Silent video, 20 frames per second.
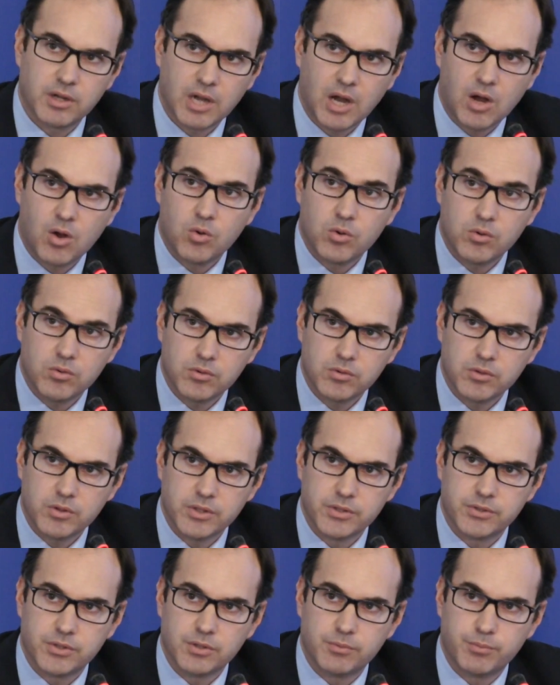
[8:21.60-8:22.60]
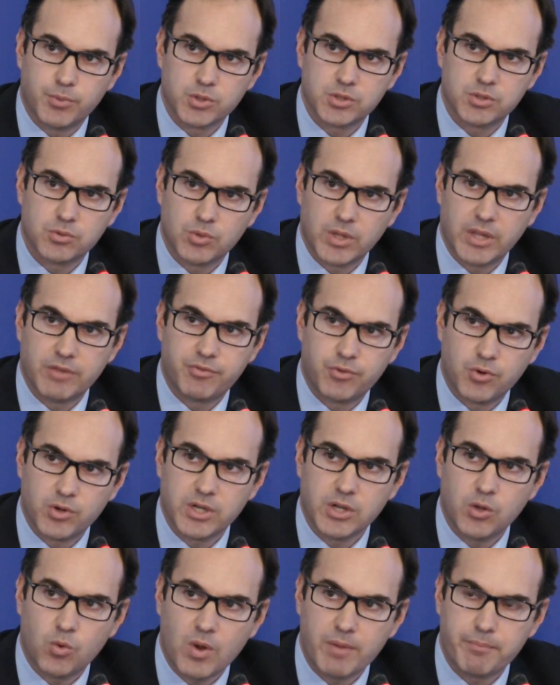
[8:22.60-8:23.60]
how is it possible that
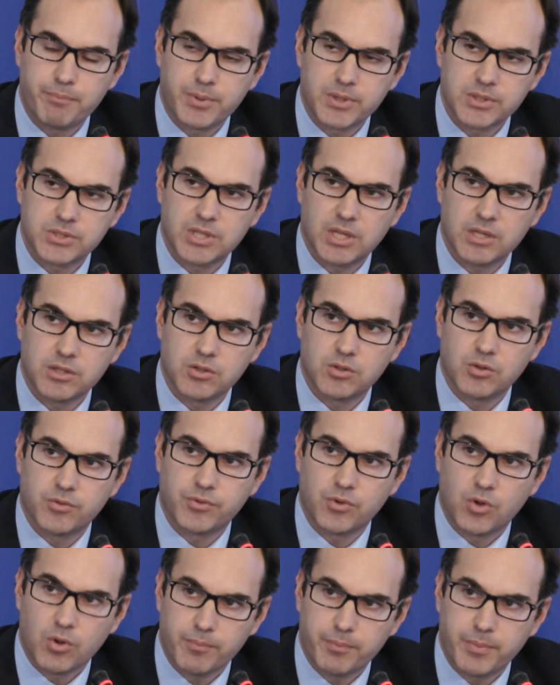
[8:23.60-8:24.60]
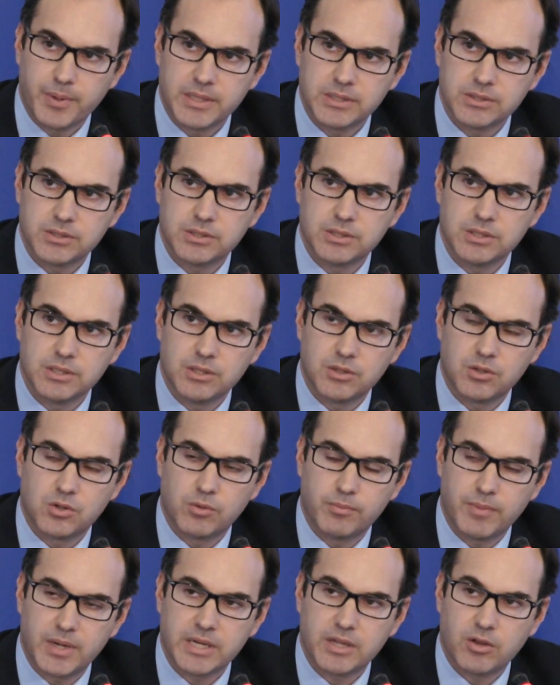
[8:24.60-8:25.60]
41% of companies in
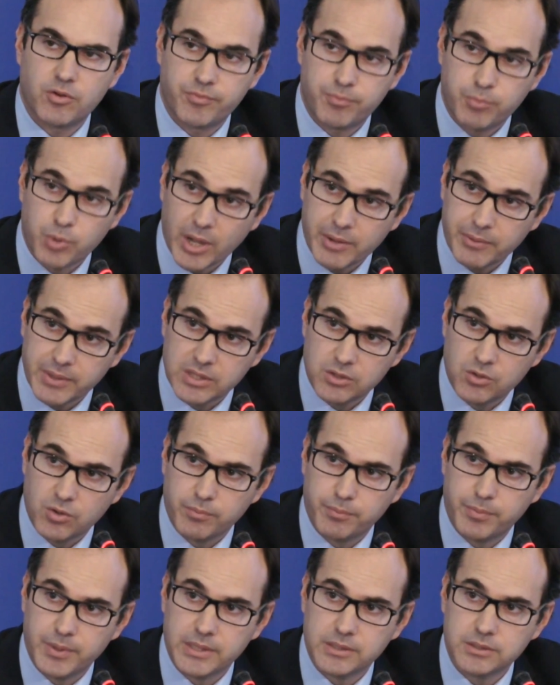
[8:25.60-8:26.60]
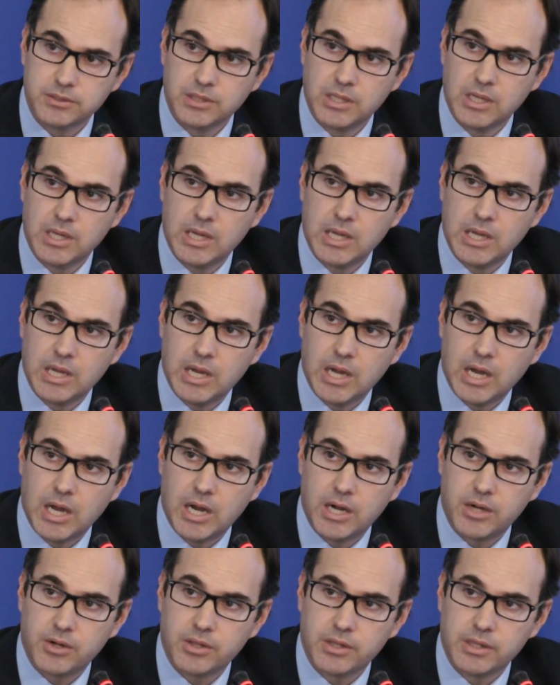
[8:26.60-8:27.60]
Romania, of private companies,
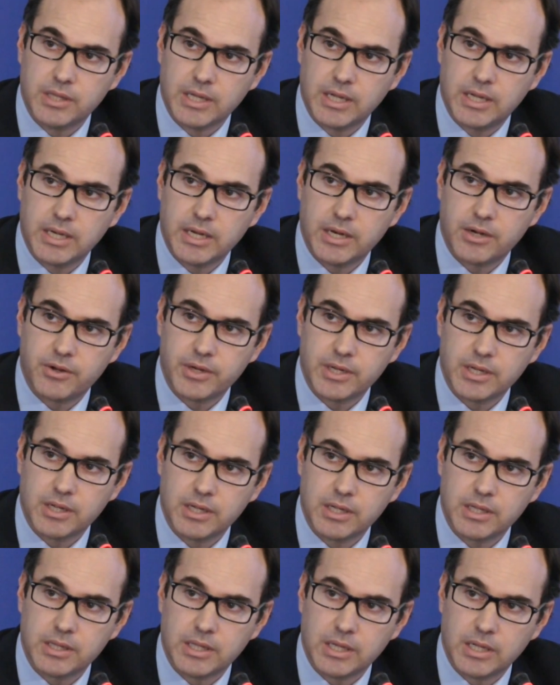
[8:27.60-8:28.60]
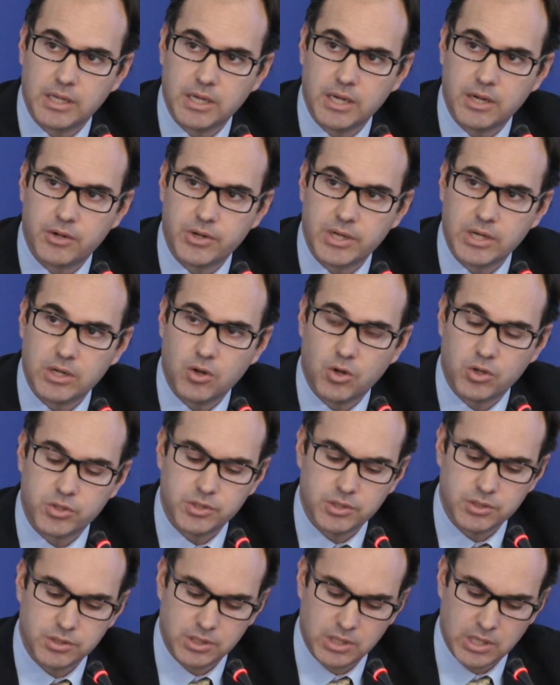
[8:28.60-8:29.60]
are declaring
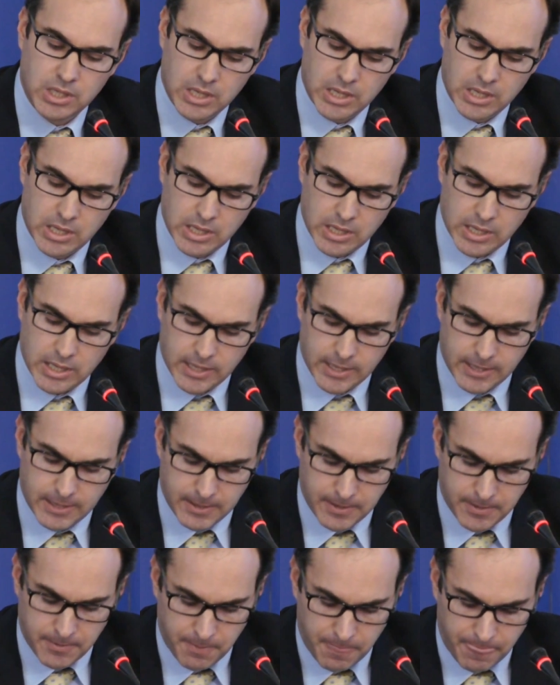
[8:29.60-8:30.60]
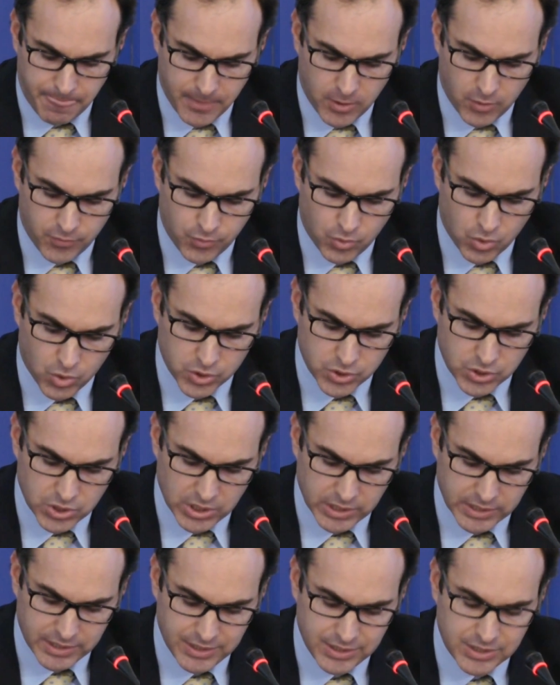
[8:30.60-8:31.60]
losses. Of course,
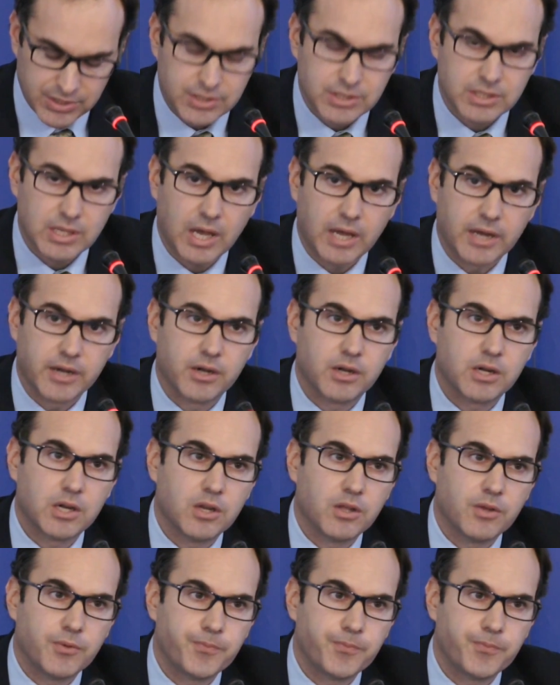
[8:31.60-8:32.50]
these are